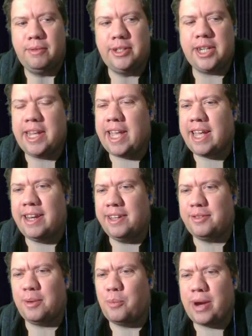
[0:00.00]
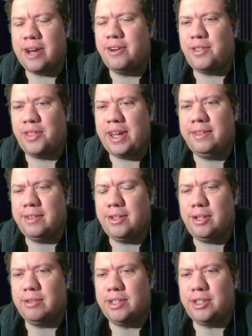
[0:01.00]
which, again, is a weird thing to
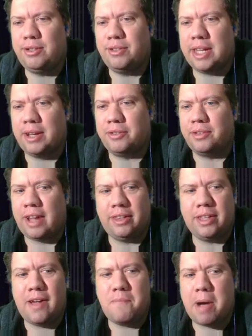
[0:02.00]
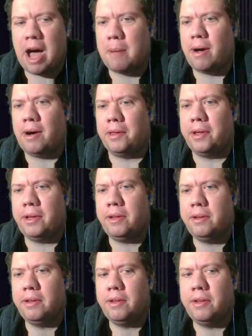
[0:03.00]
do in 2000. I love Bob Holly.